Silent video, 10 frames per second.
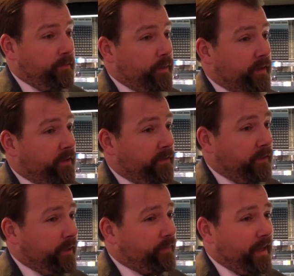I mean, the
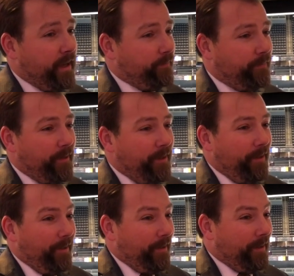Leafs have
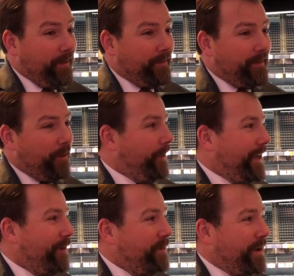salary
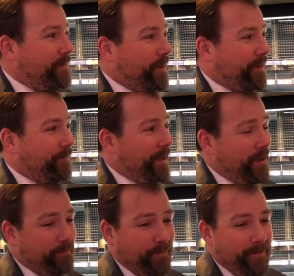cap nightmare coming up.